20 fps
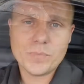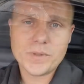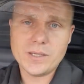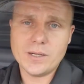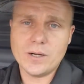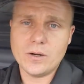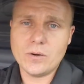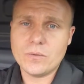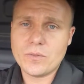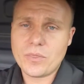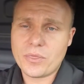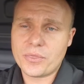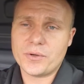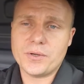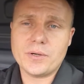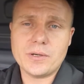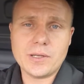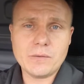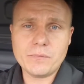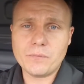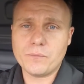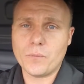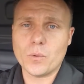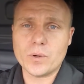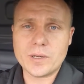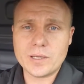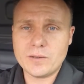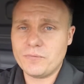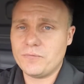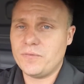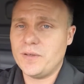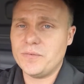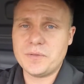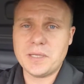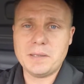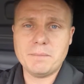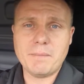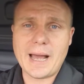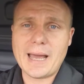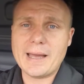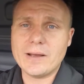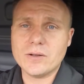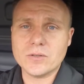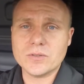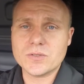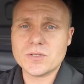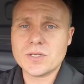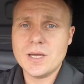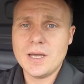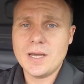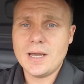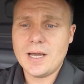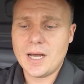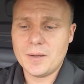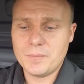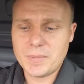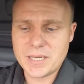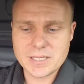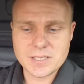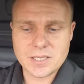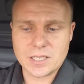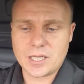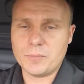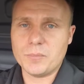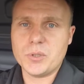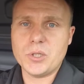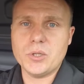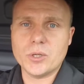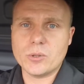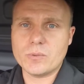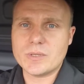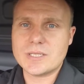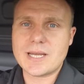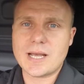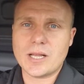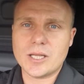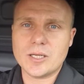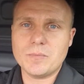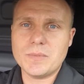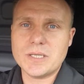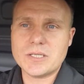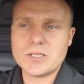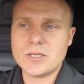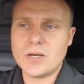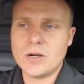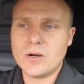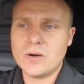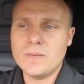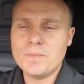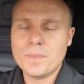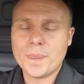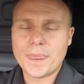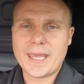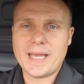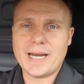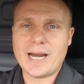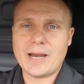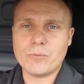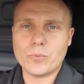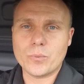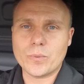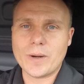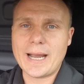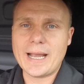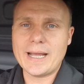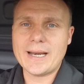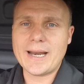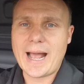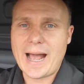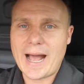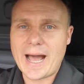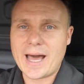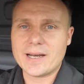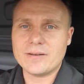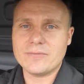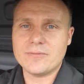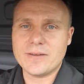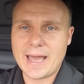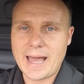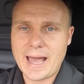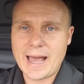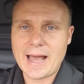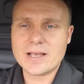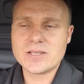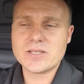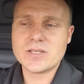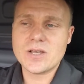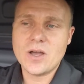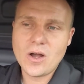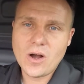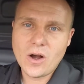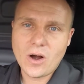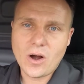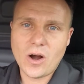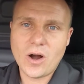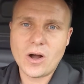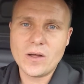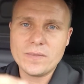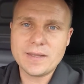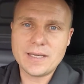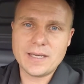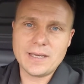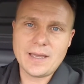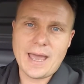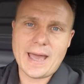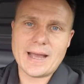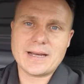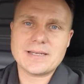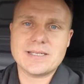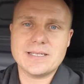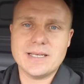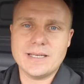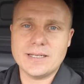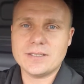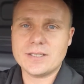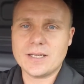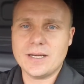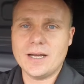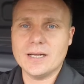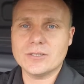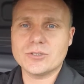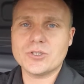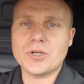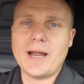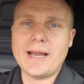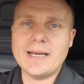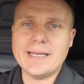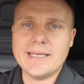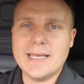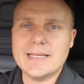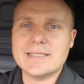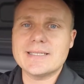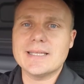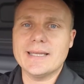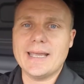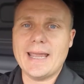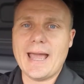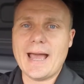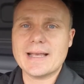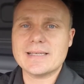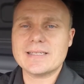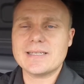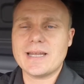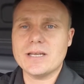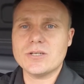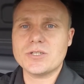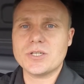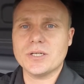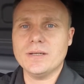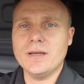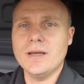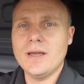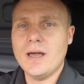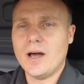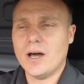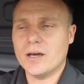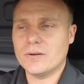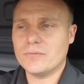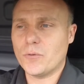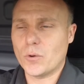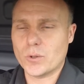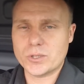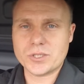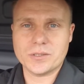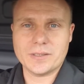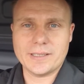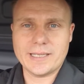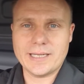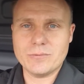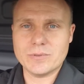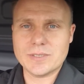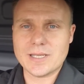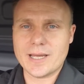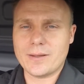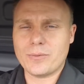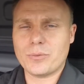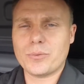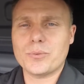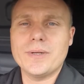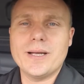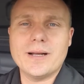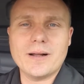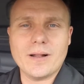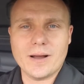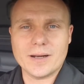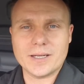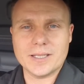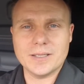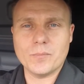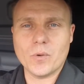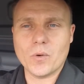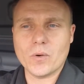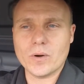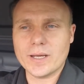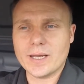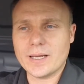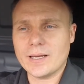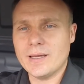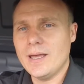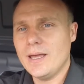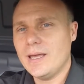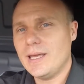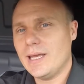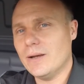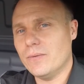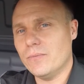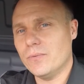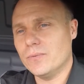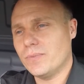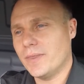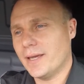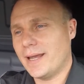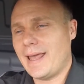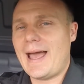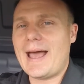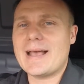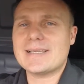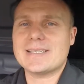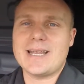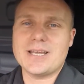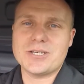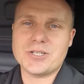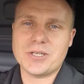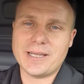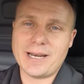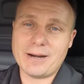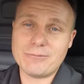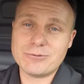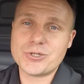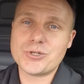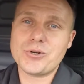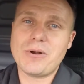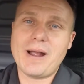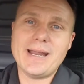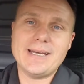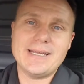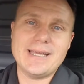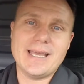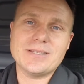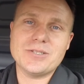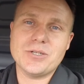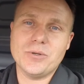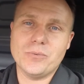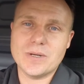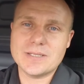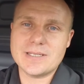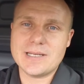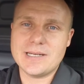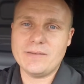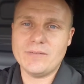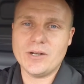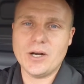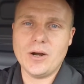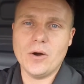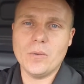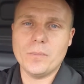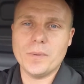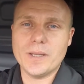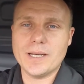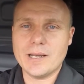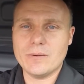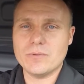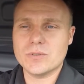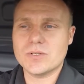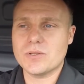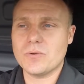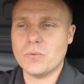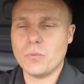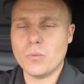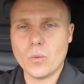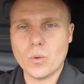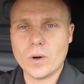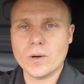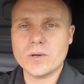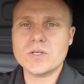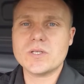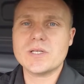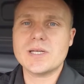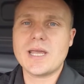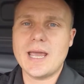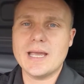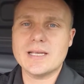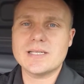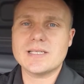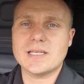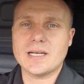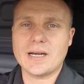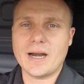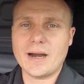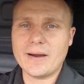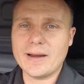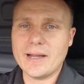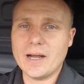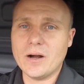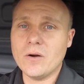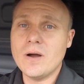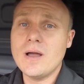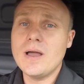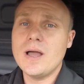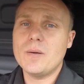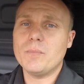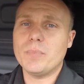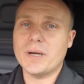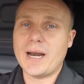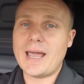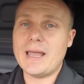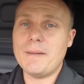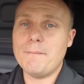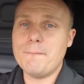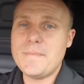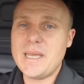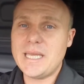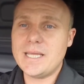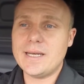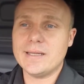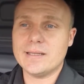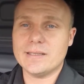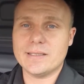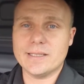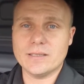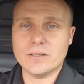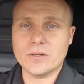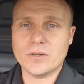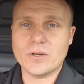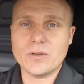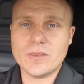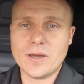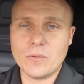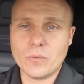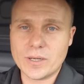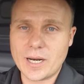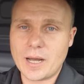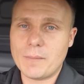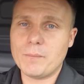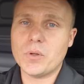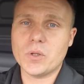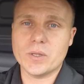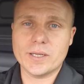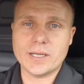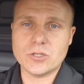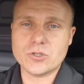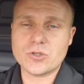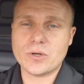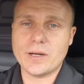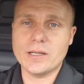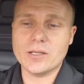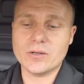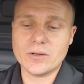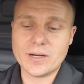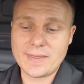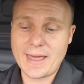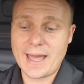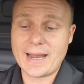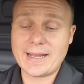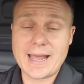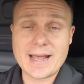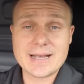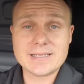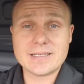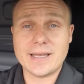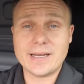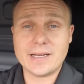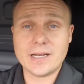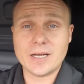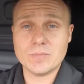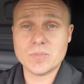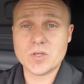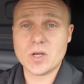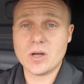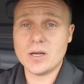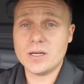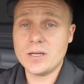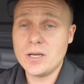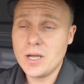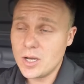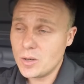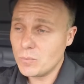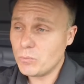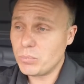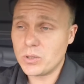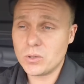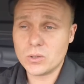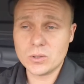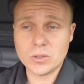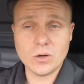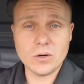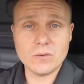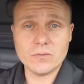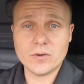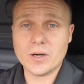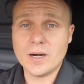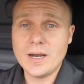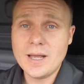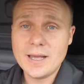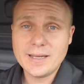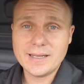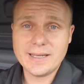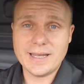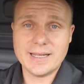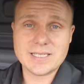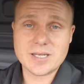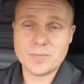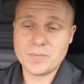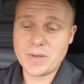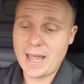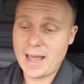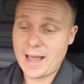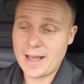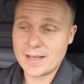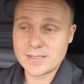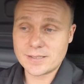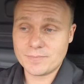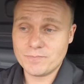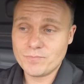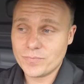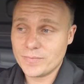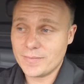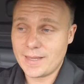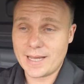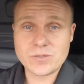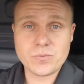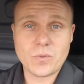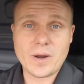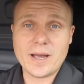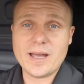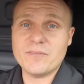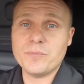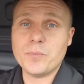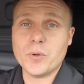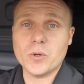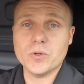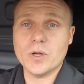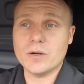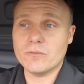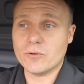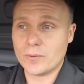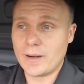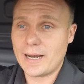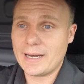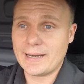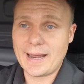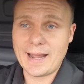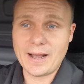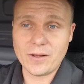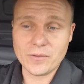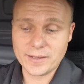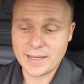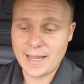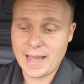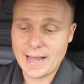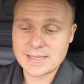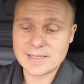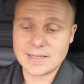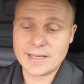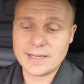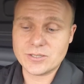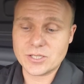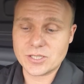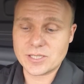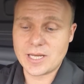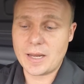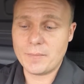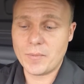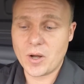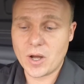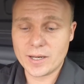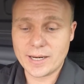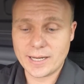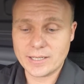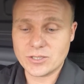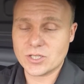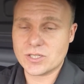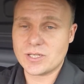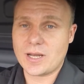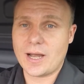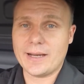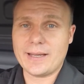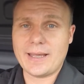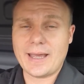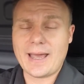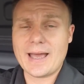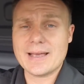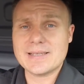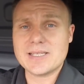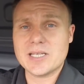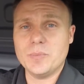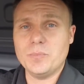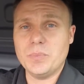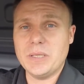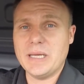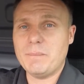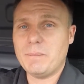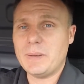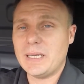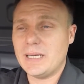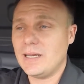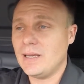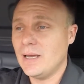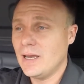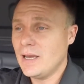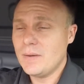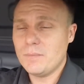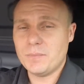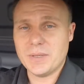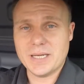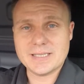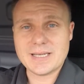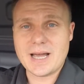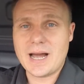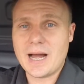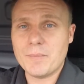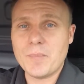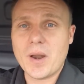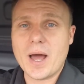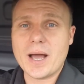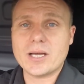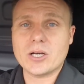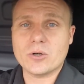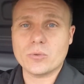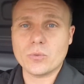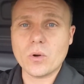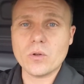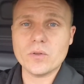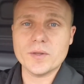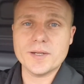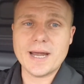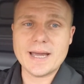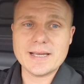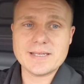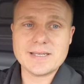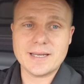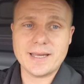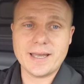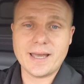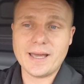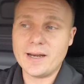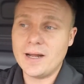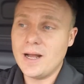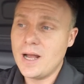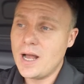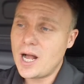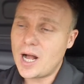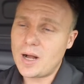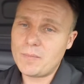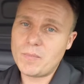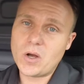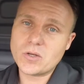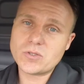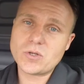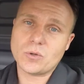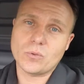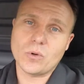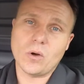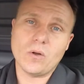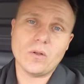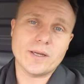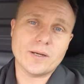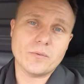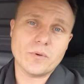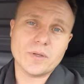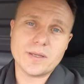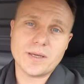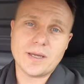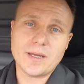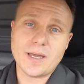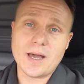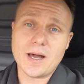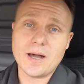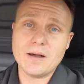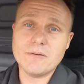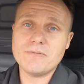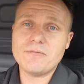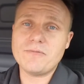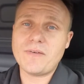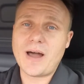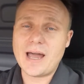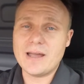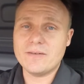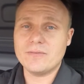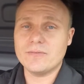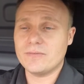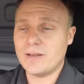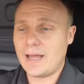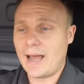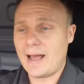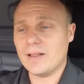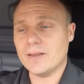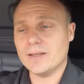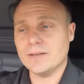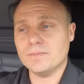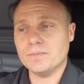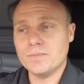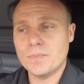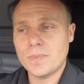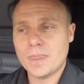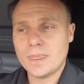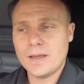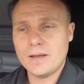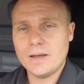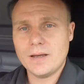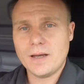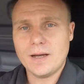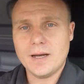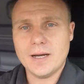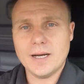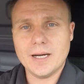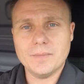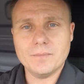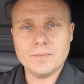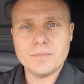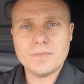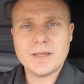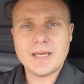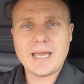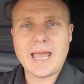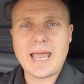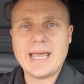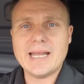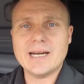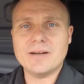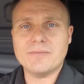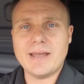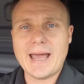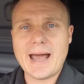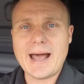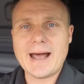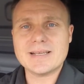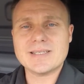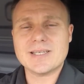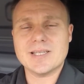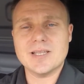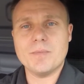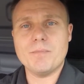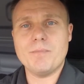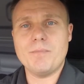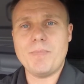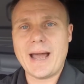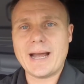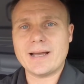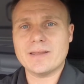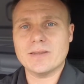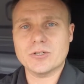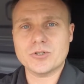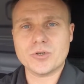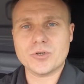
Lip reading: 30, 40, 50 miles because the computer was telling me so, and I ran out of gas on the exit trying to get to the gas station. Unfortunately, it was like 3 o'clock in the morning. The gas station that I was trying to get to wasn't even open. It was the worst case scenario, but I immediately learned that when I'm pulling a trailer and that gas light comes on, pull over, get some gas, That's why I've pulled over right now. The gas light just came on. I just got gas at a BP because I'm not going to roll the dice again. I'm also rolling with a 5-gallon can of gas in the back of the